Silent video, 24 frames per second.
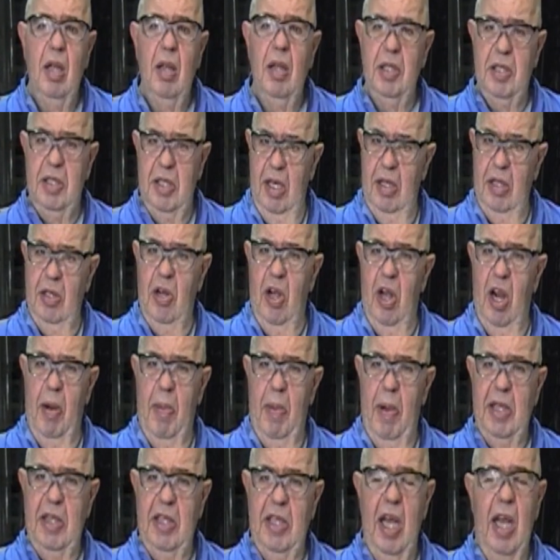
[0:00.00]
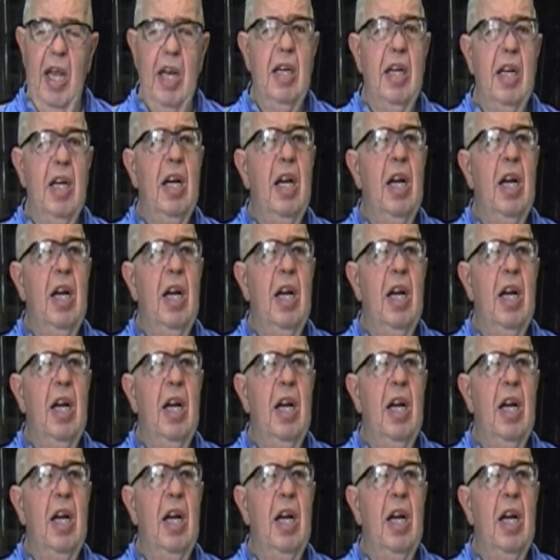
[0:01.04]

Let's not talk about that.